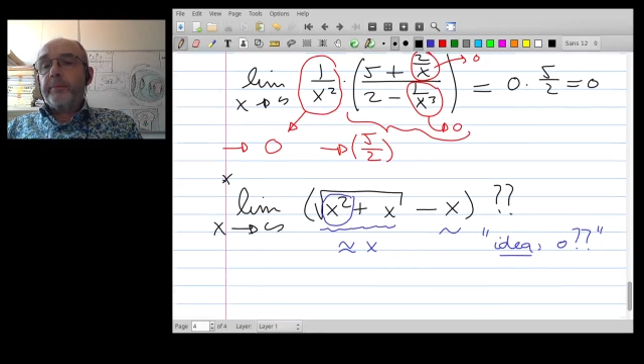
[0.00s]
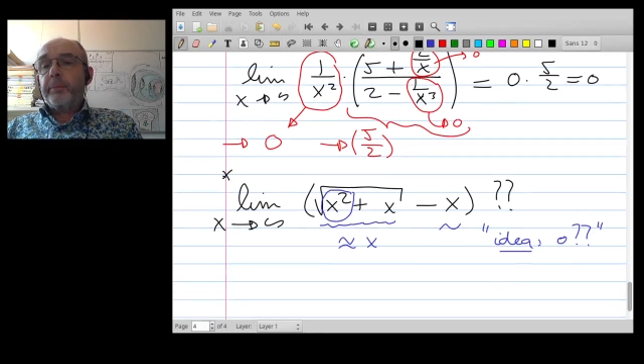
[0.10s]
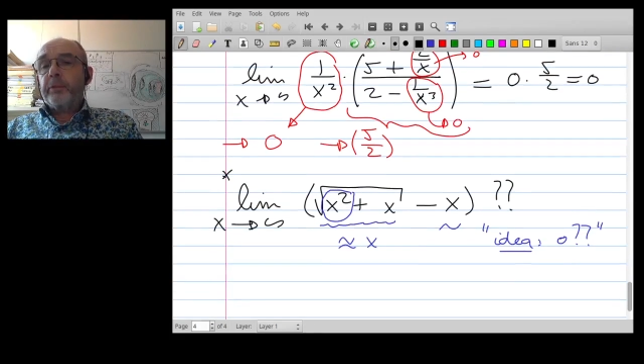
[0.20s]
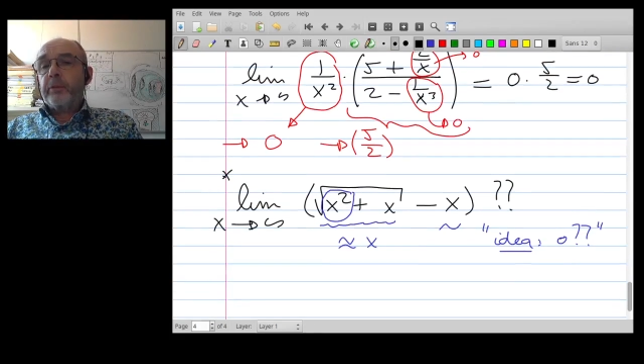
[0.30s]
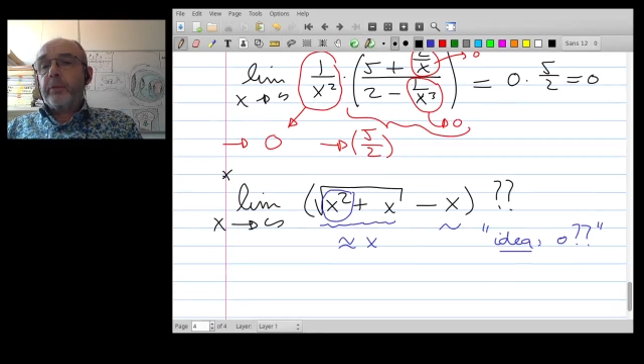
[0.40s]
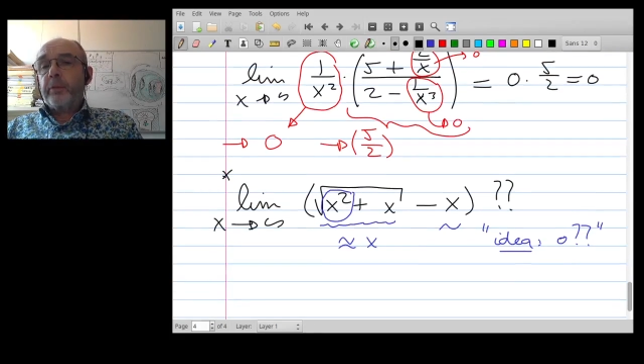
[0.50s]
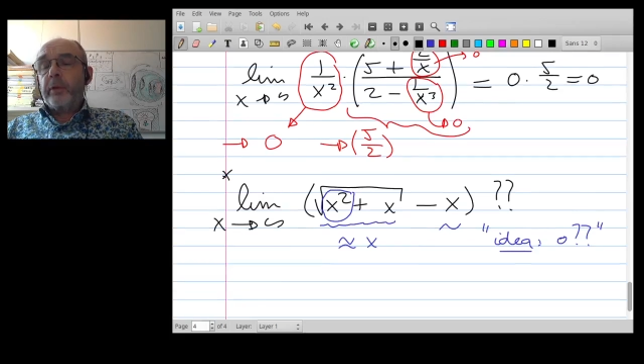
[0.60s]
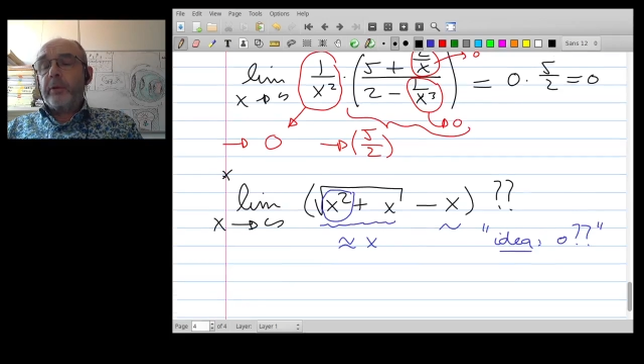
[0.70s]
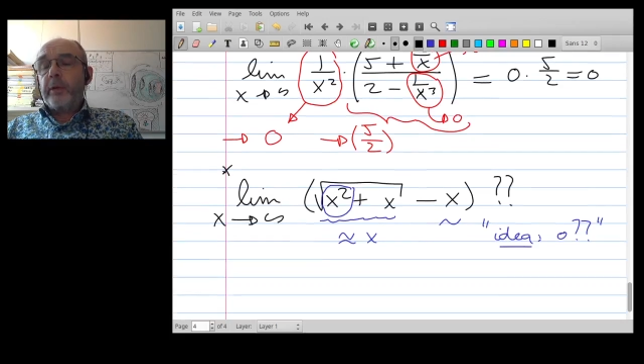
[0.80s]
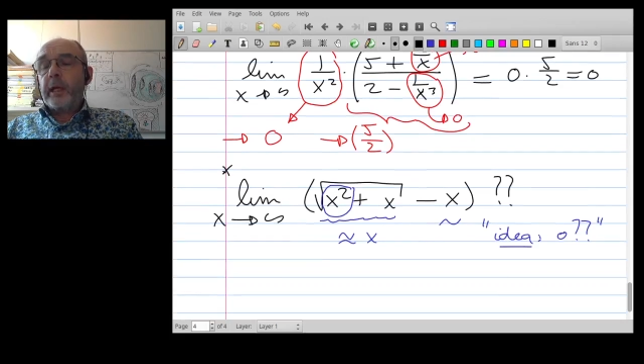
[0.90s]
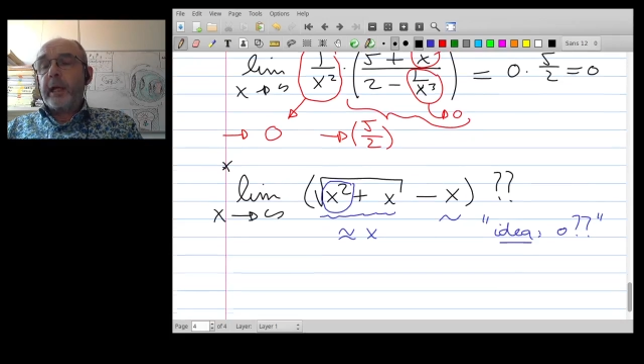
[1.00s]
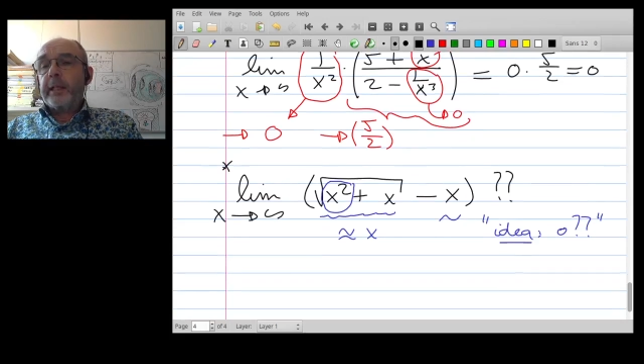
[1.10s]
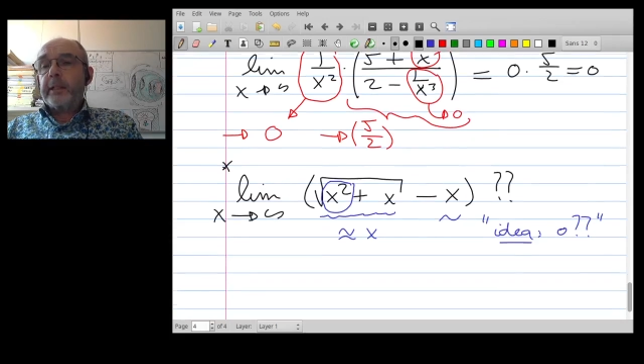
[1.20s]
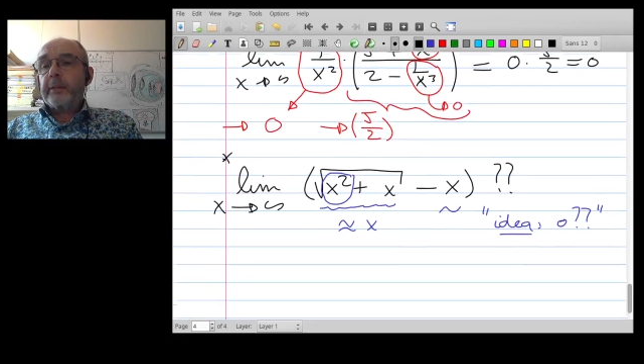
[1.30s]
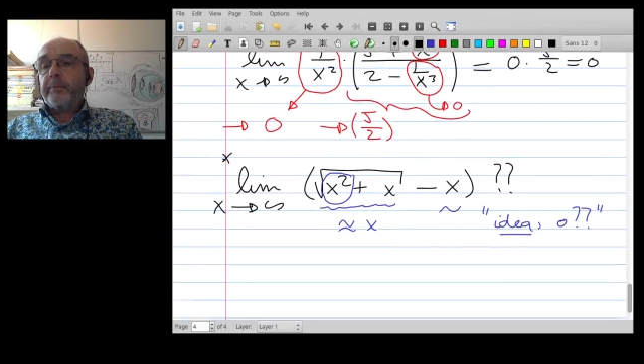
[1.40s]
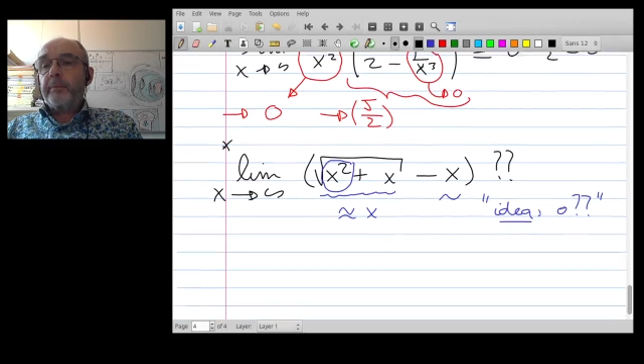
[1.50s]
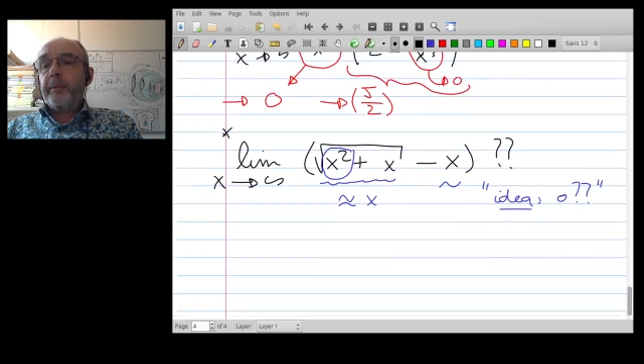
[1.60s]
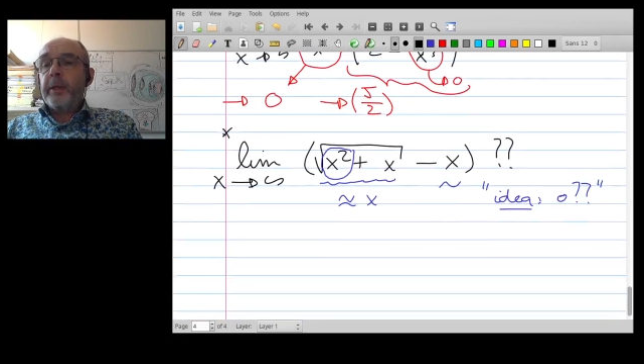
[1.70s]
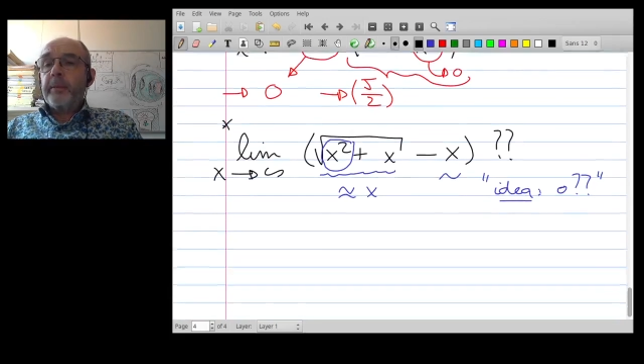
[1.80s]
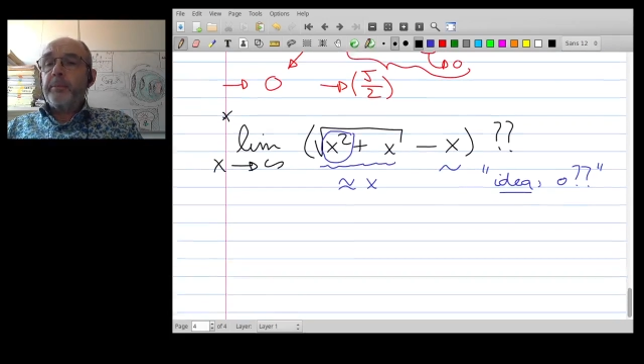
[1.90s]

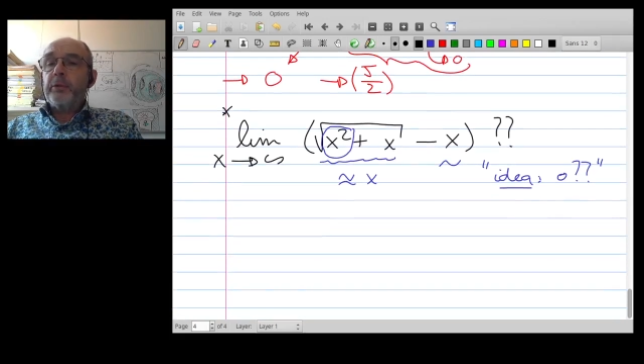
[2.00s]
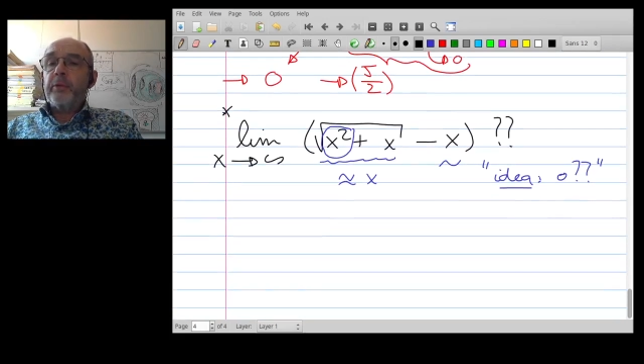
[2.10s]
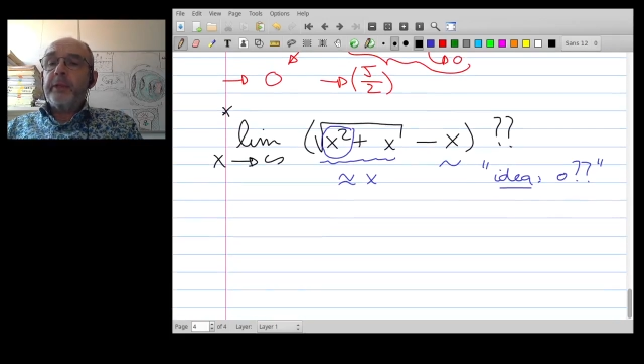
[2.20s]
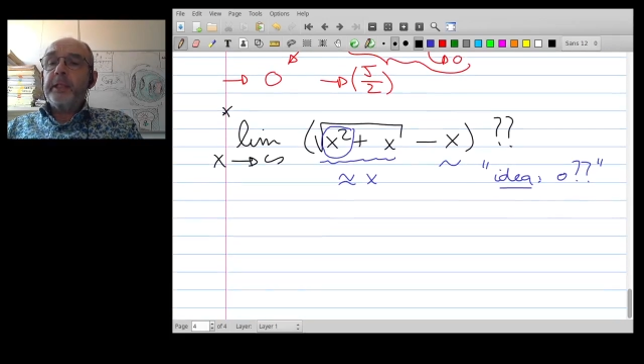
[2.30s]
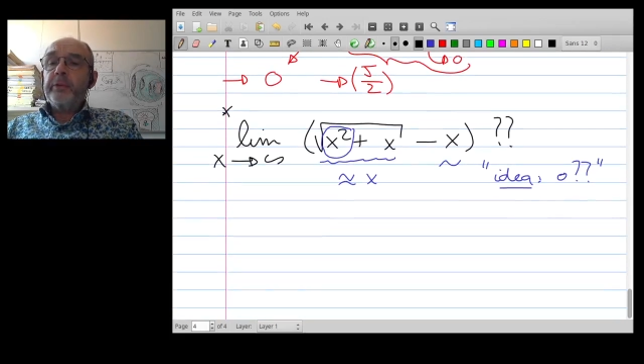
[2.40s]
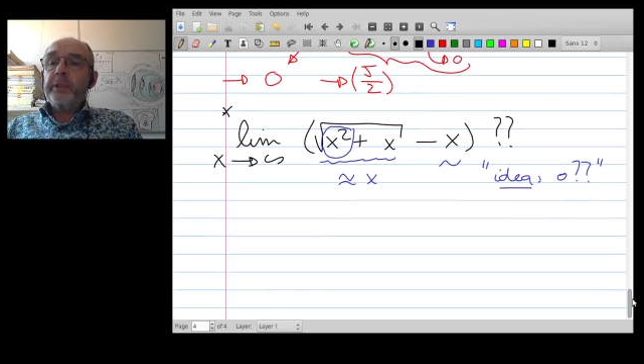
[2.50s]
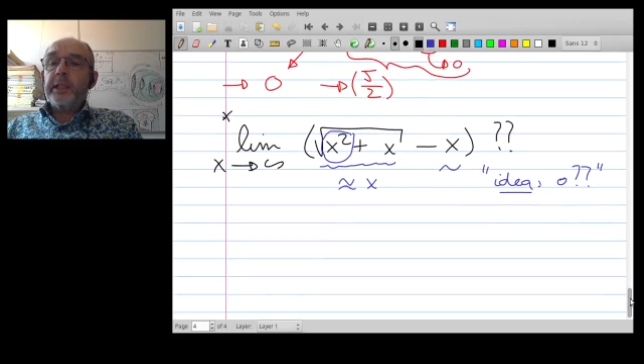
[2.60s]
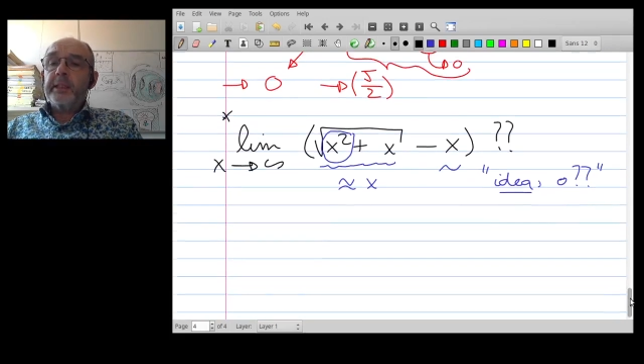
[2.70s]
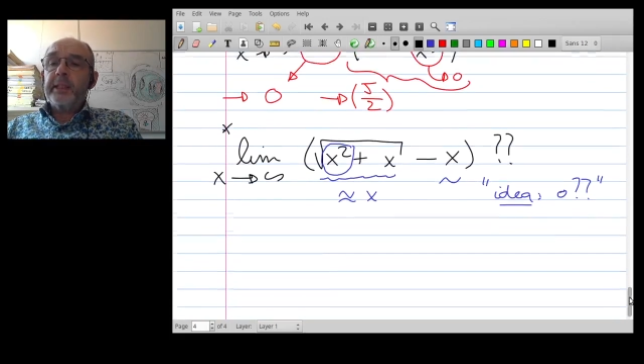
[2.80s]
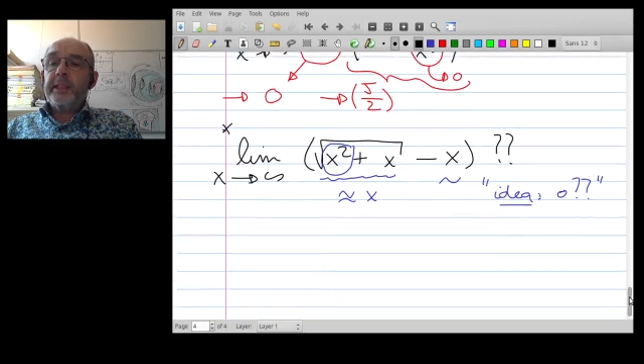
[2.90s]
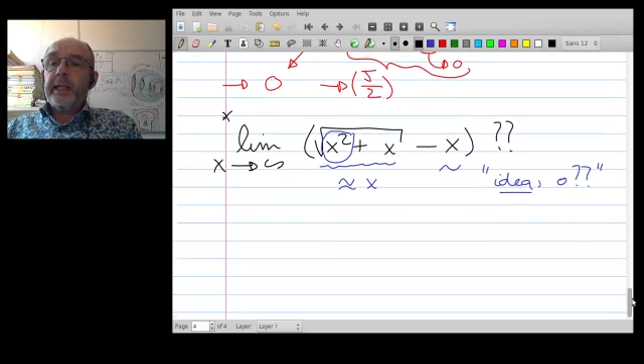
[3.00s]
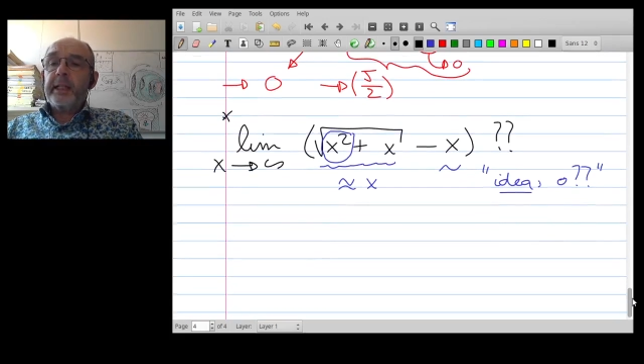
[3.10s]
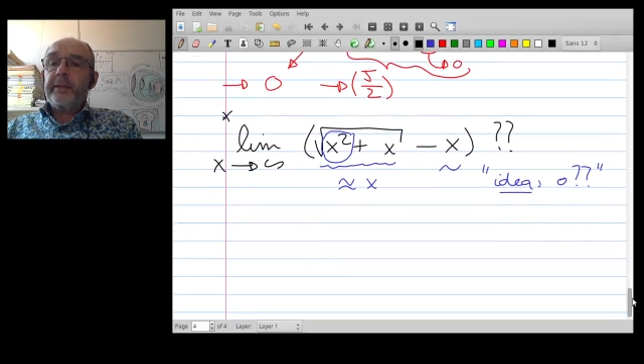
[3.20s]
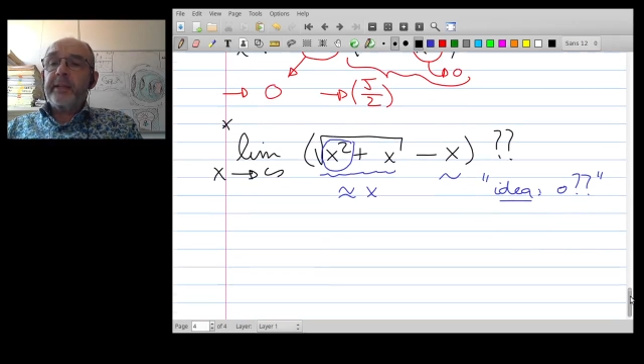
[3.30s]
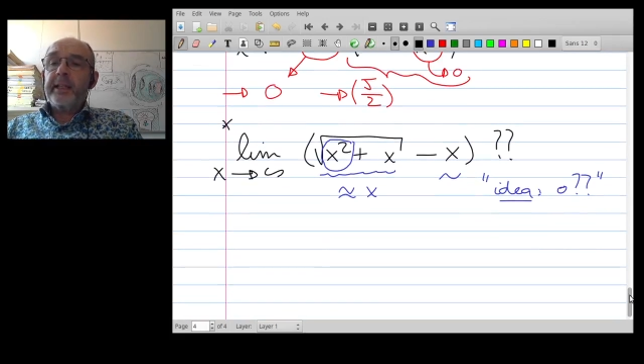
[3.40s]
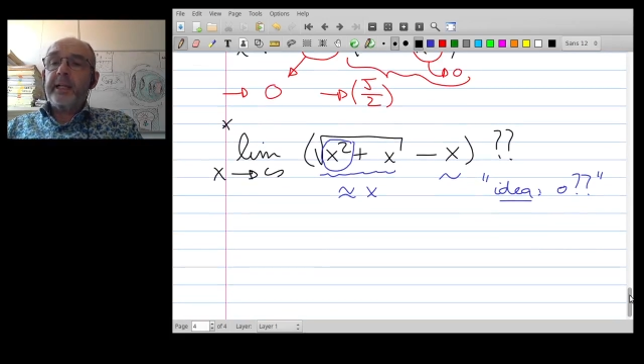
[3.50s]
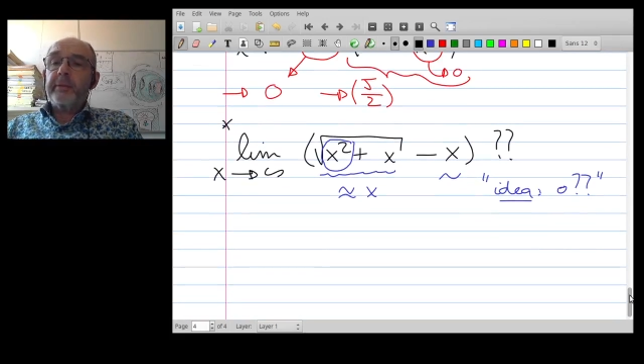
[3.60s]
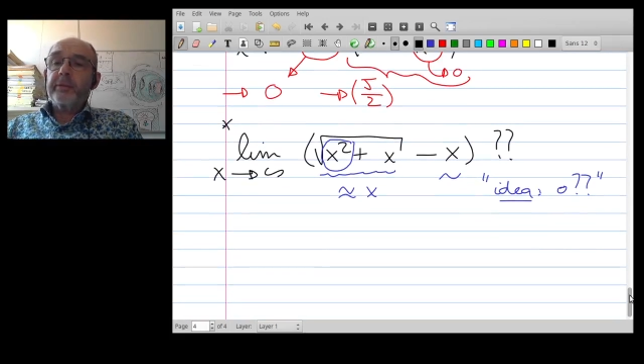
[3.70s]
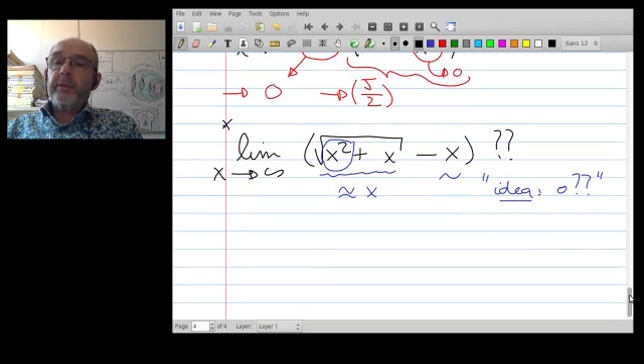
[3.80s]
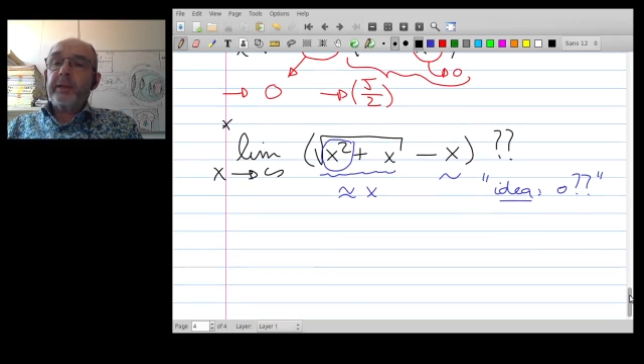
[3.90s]
put away to each other, and then I
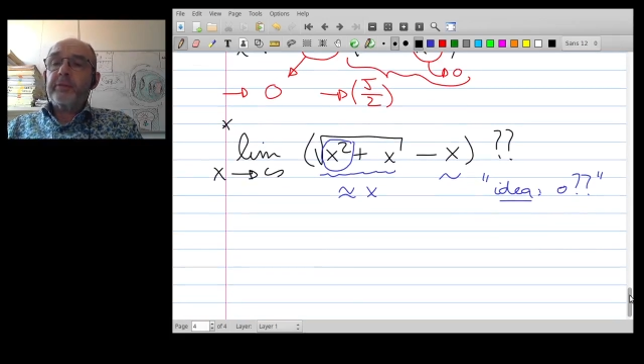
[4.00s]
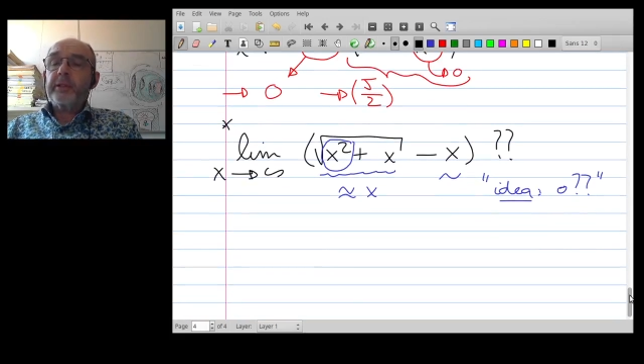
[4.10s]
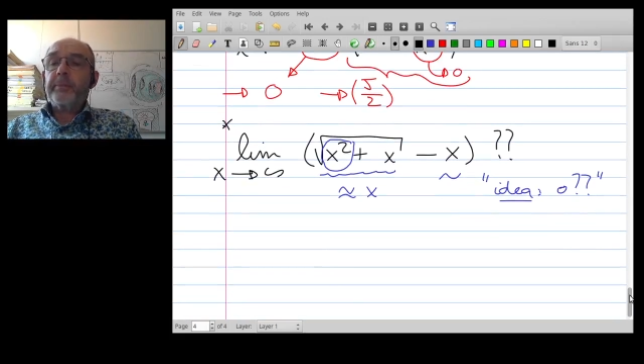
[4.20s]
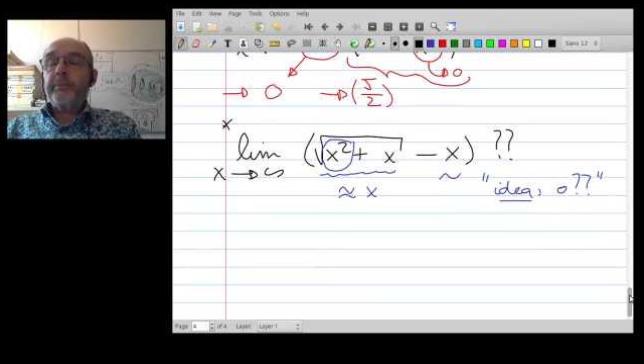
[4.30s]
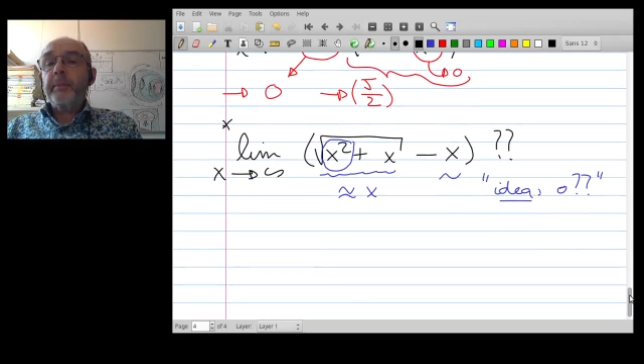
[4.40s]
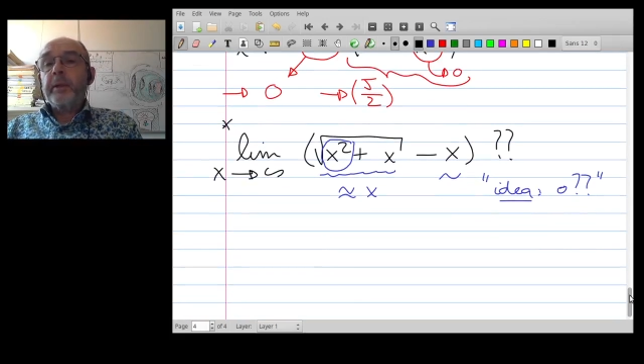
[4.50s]
want to have some